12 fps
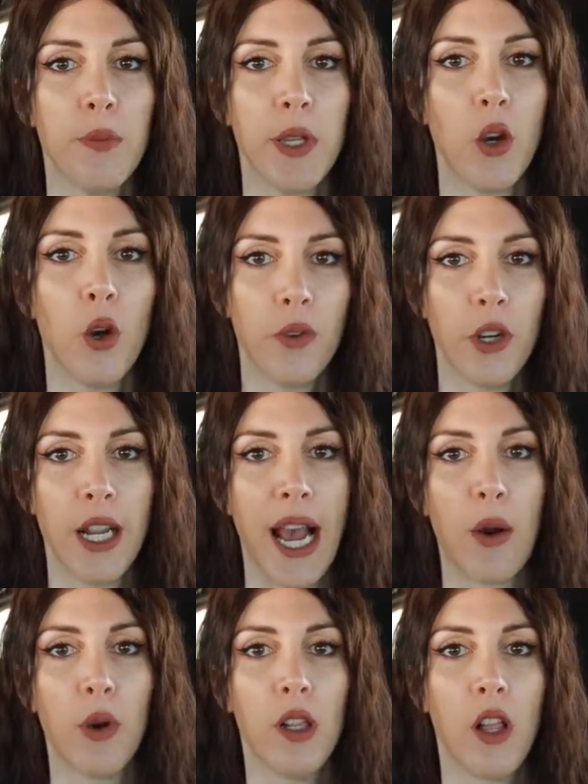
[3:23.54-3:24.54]
would be over an
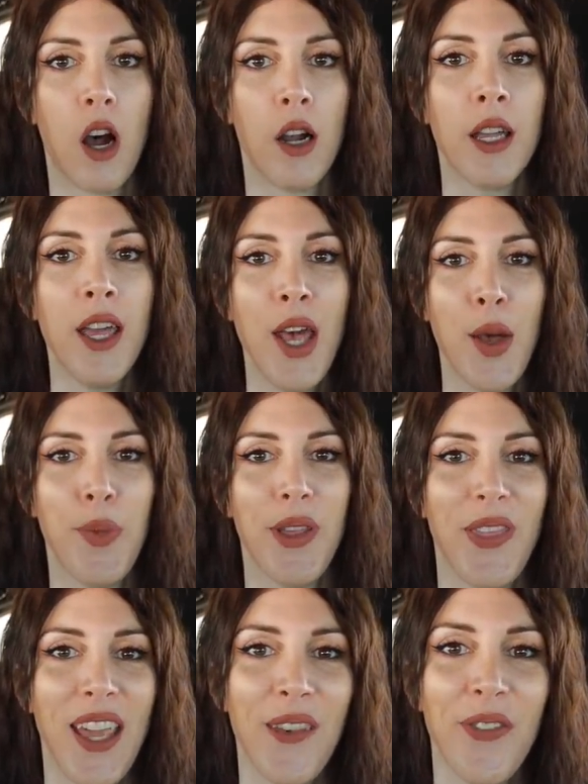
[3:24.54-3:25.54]
hour long, but
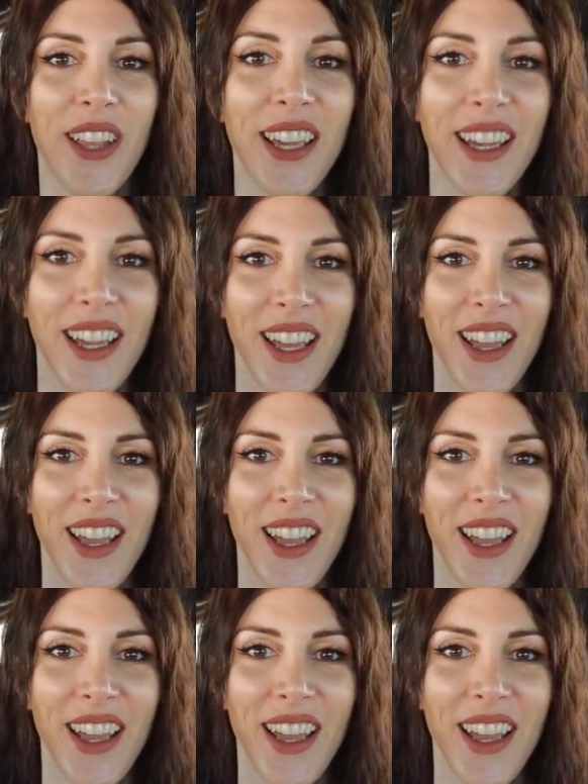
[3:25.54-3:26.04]
thankfully